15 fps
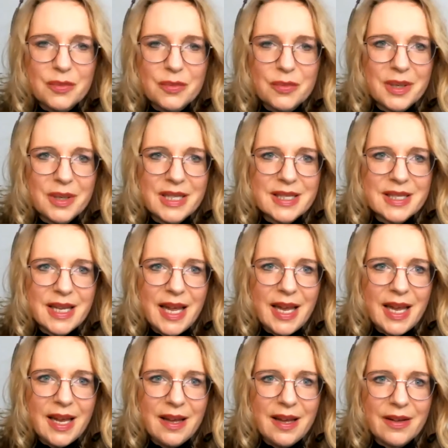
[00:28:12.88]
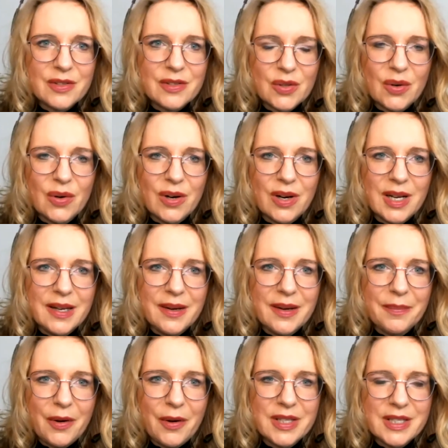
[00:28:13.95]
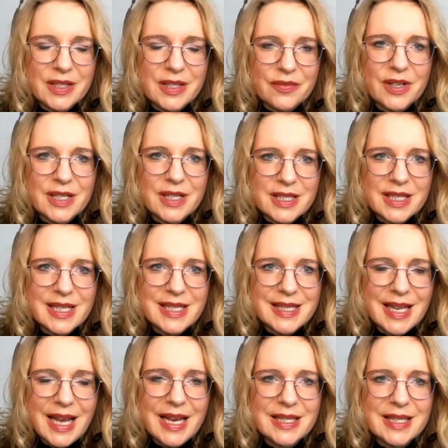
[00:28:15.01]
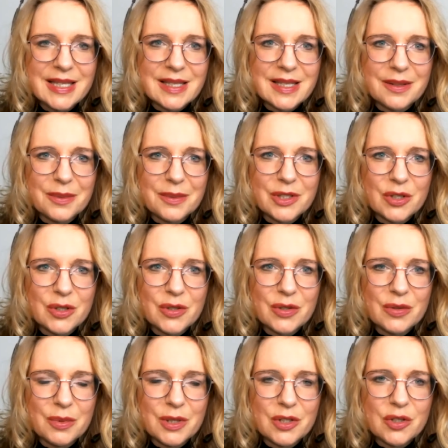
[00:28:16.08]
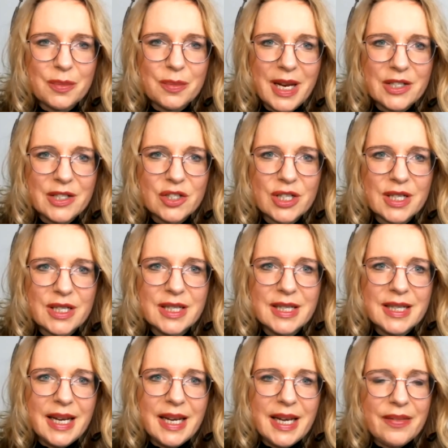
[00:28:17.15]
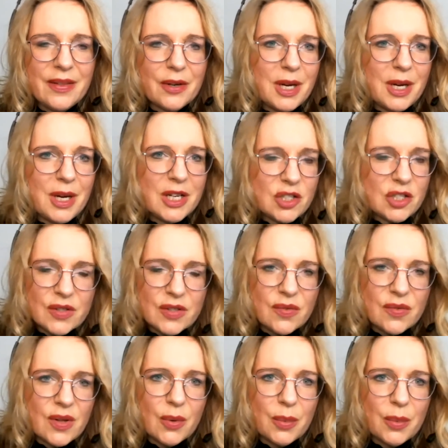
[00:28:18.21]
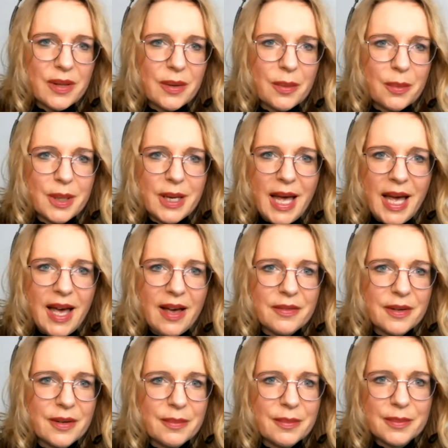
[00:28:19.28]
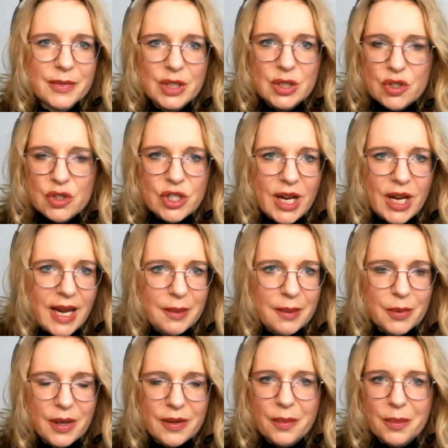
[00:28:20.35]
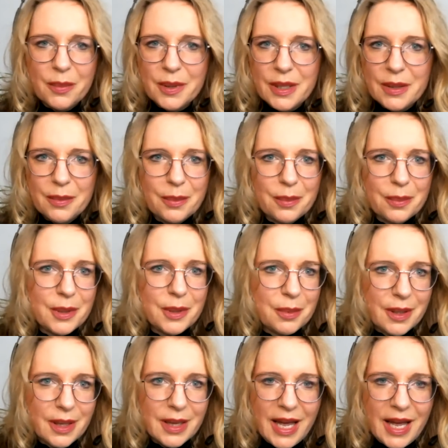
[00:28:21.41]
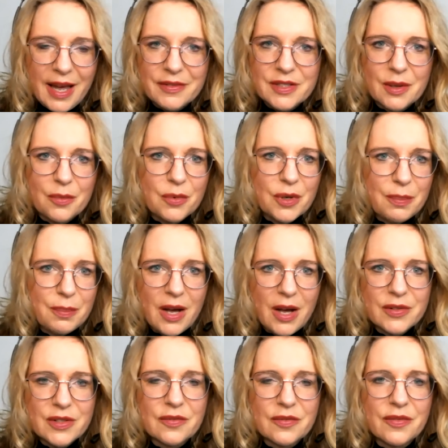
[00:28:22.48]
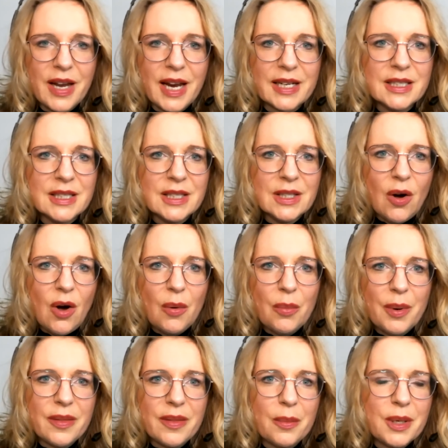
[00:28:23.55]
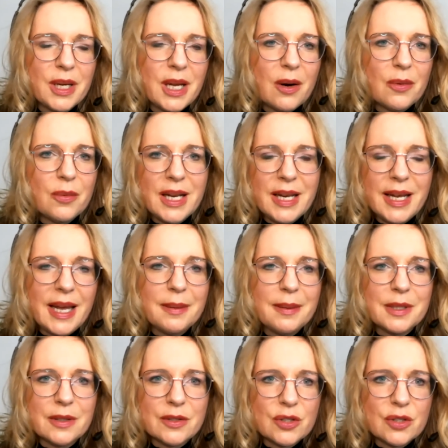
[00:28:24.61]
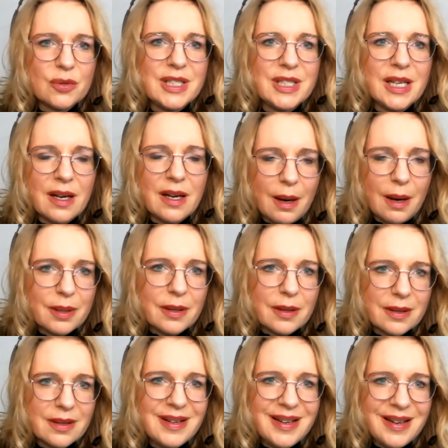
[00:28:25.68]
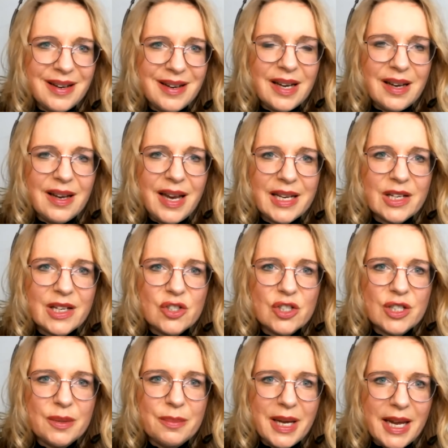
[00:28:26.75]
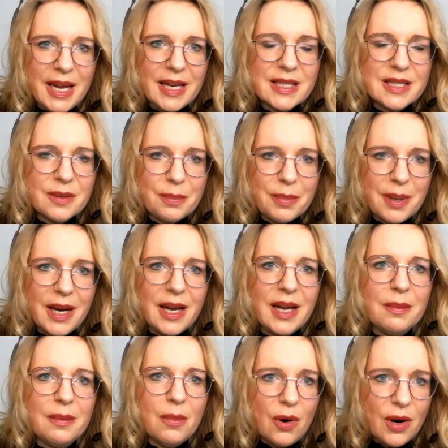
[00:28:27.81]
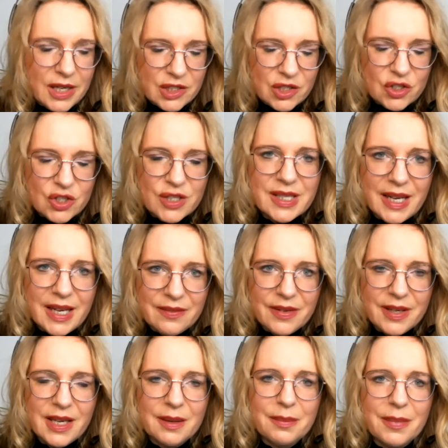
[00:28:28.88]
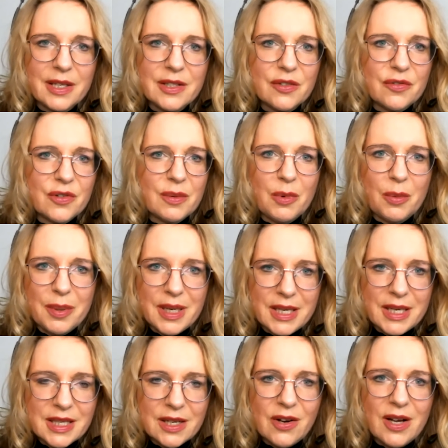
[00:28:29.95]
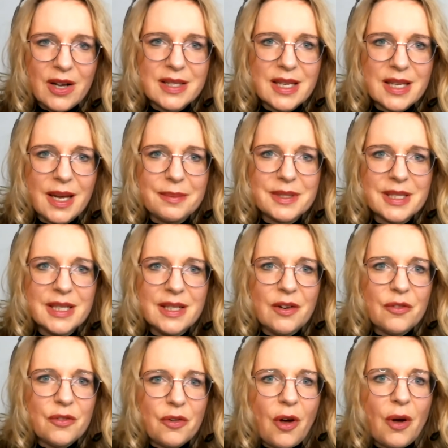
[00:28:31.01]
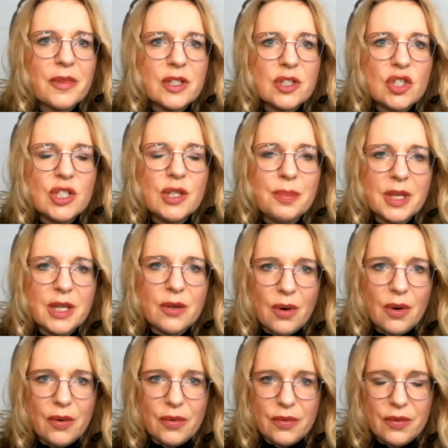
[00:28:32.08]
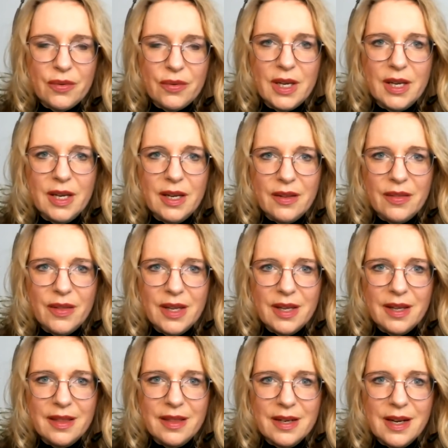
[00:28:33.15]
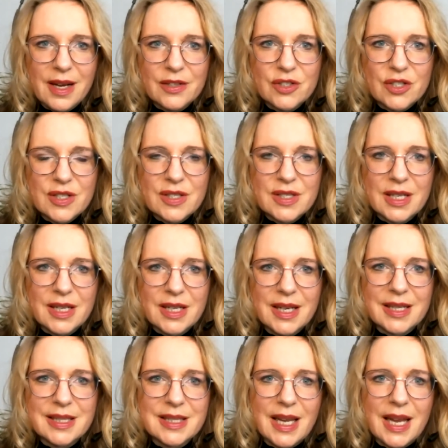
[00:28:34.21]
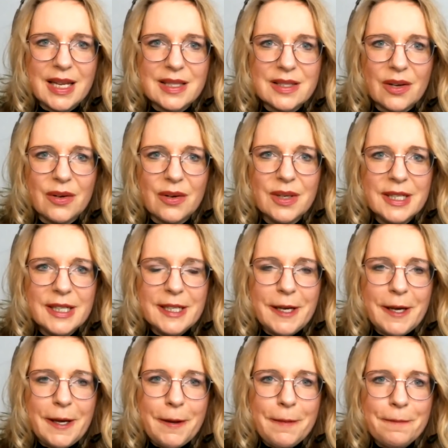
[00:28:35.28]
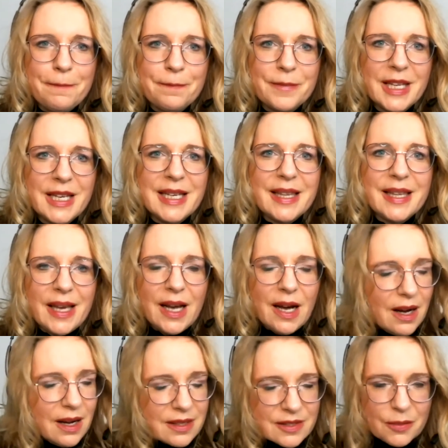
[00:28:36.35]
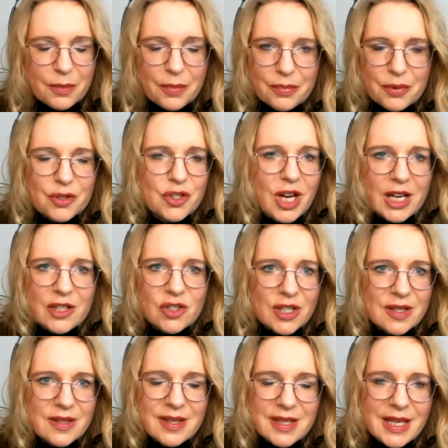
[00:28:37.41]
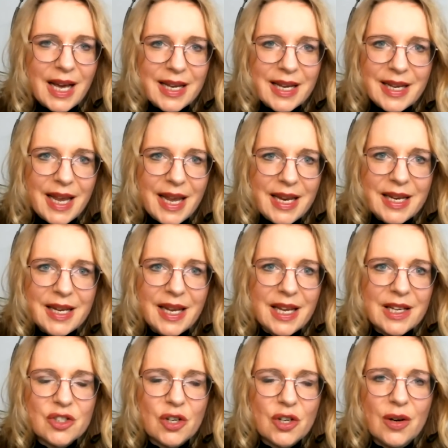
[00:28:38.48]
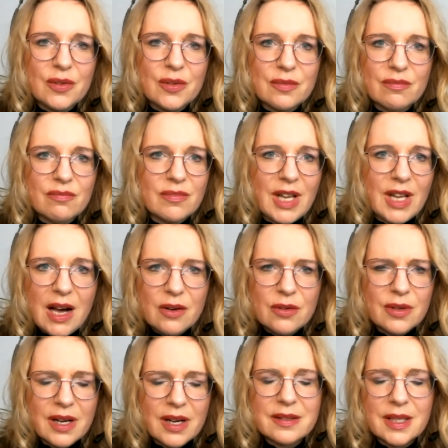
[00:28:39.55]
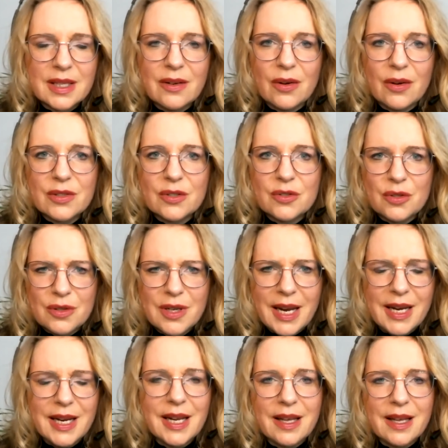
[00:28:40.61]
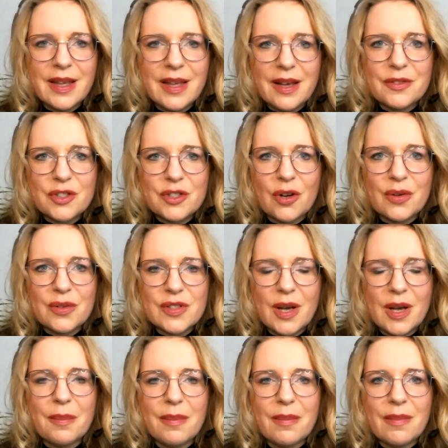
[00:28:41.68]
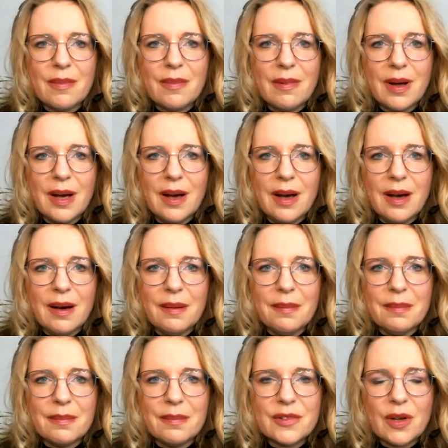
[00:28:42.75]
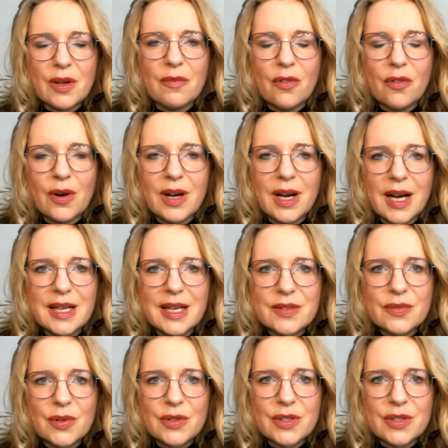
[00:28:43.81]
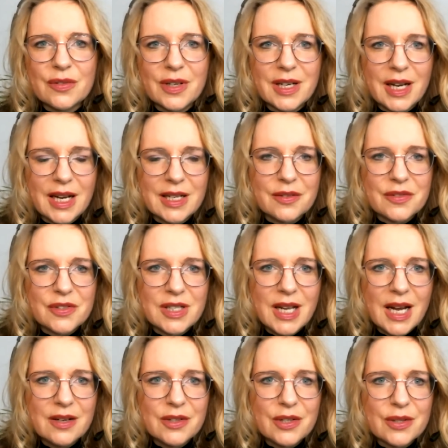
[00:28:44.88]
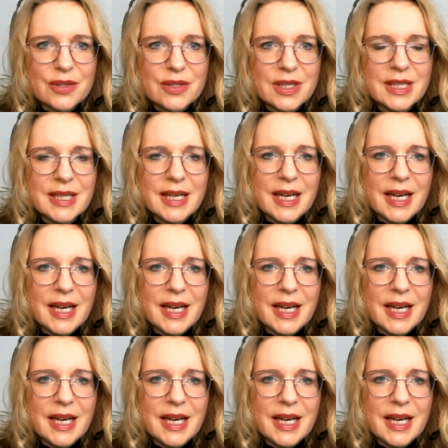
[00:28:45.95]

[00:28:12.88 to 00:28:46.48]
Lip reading: we already saw on the different slides which you mentioned. And the question is, though, whether we have a U shape, whether we will have some rebound effect, or whether we are really able to decouple energy demand by more energy saving, by different mobility concepts from the GDP growth in the largest extent. So there are some projections the IEA has shown now, I think also today, they have shown some forecasts for different kind of scenarios,